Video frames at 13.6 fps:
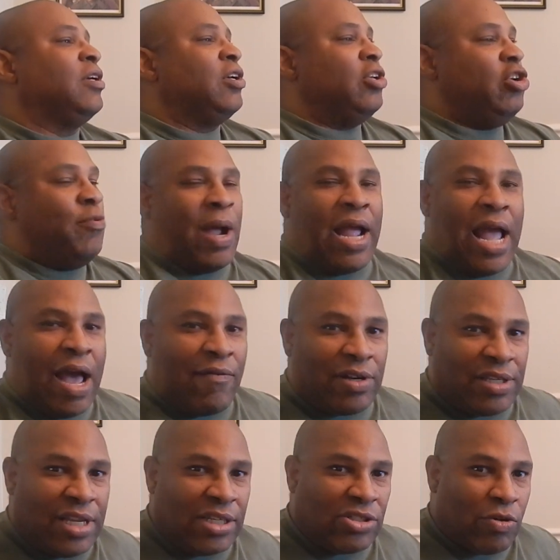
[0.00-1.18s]
You might have a
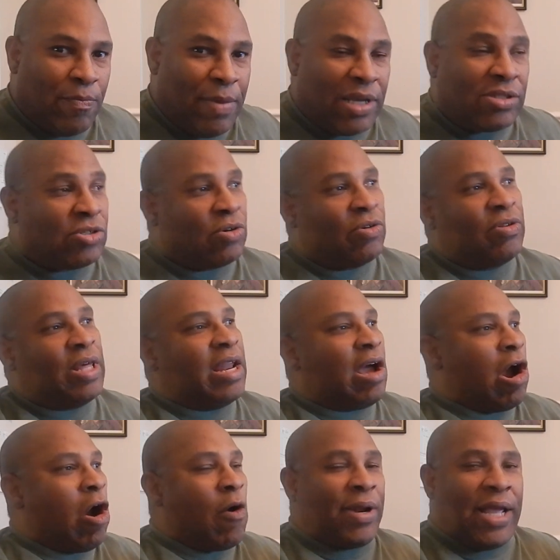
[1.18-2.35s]
digital mixer that
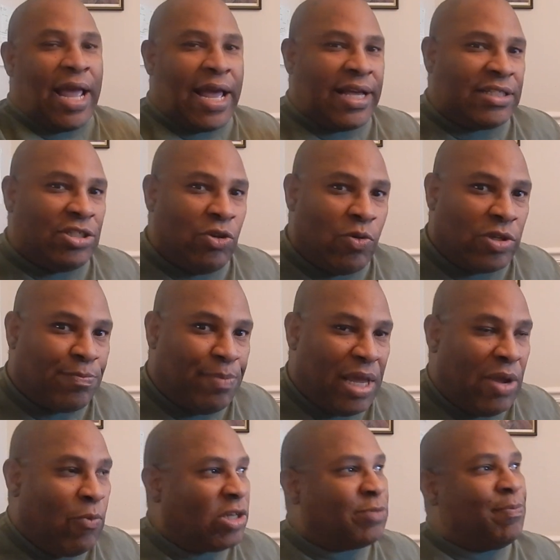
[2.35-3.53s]
already has USB,
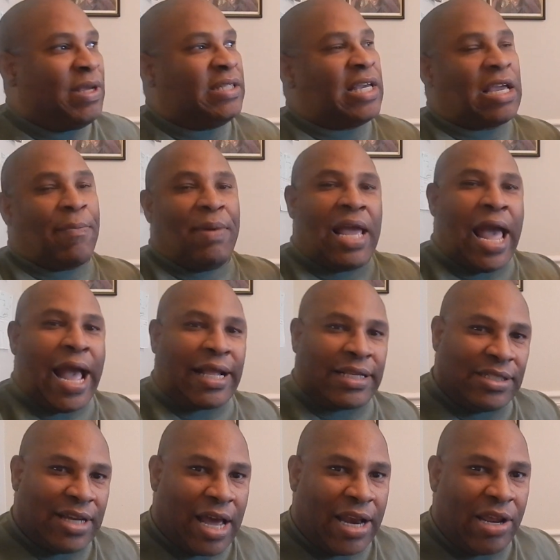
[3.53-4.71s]
which means it can be act as
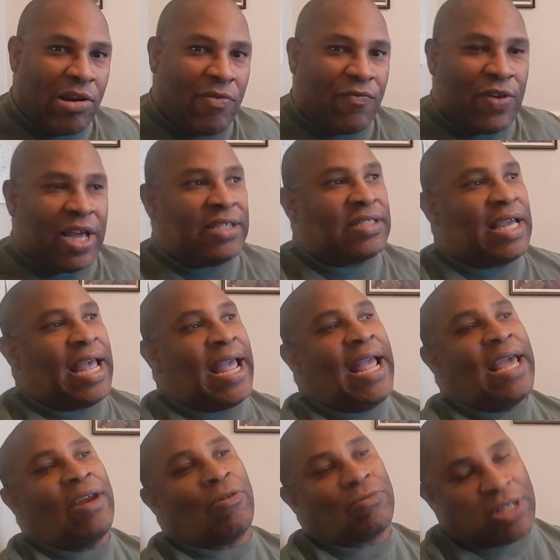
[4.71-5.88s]
an audio interface,
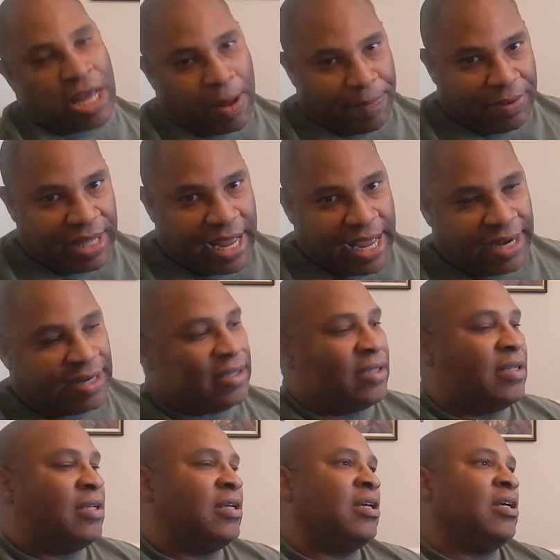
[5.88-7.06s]
and on top of that,
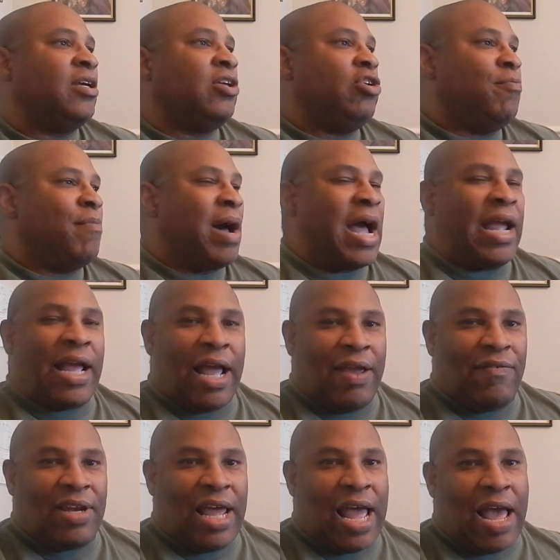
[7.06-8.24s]
you might
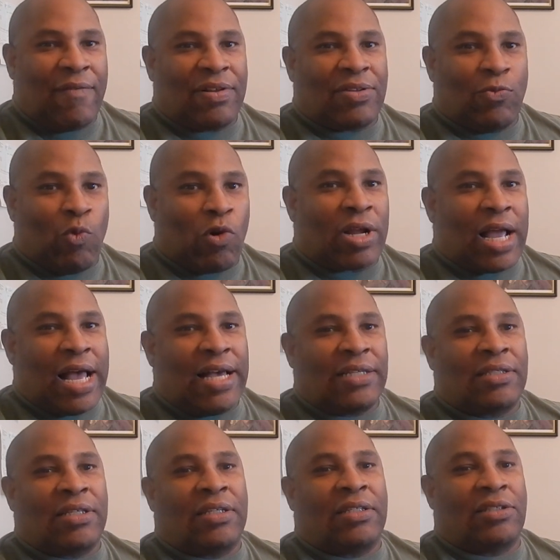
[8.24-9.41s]
even have it to work as
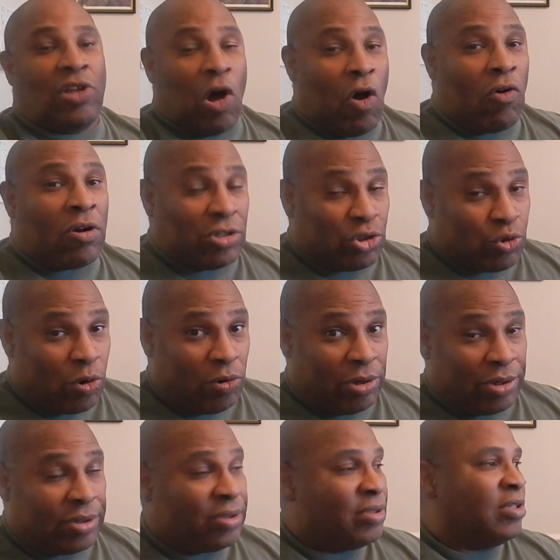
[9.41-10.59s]
a DAW
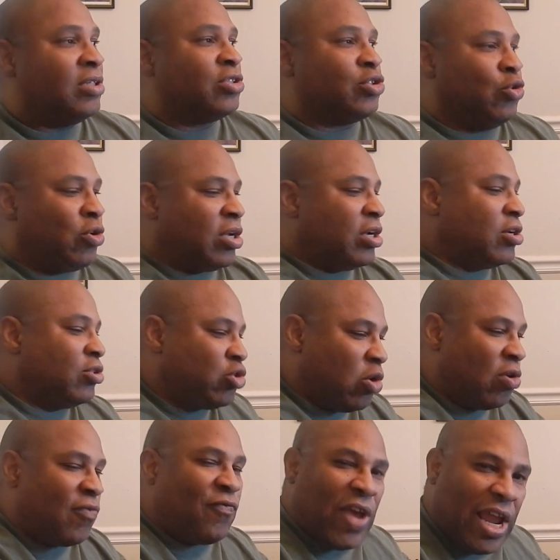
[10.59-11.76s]
controller, so you can control
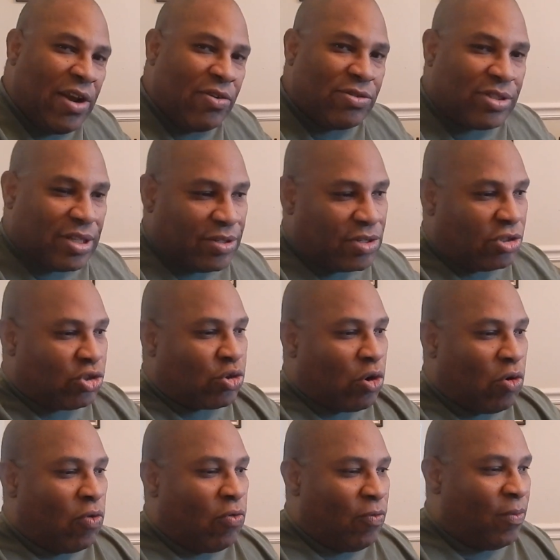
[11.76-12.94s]
the faders and
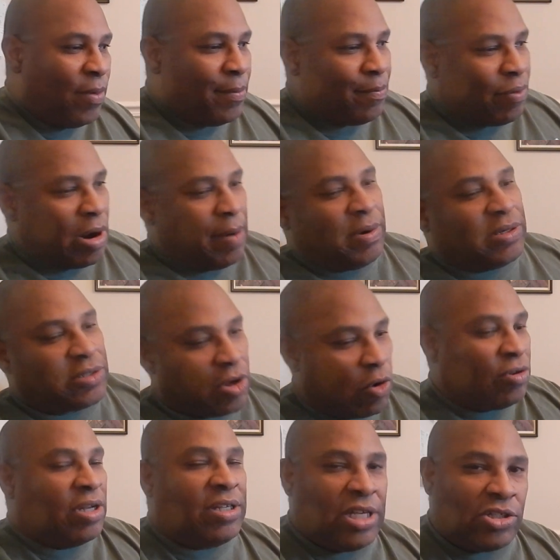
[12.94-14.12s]
control parameters on
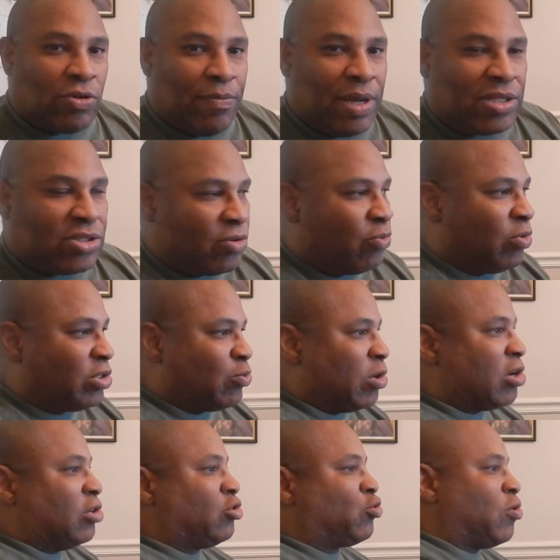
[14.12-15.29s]
the digital mixer, which will
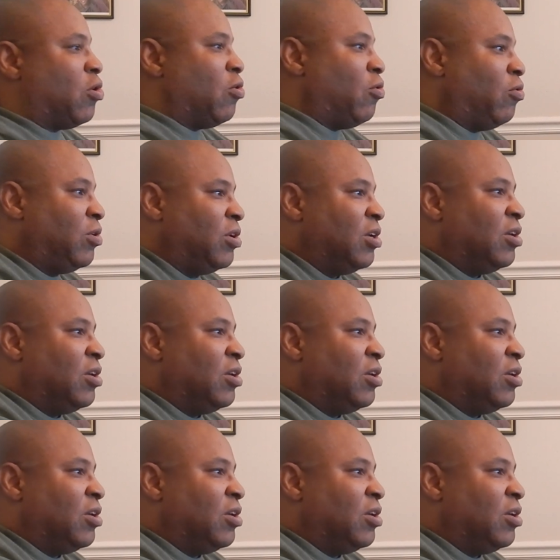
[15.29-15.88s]
control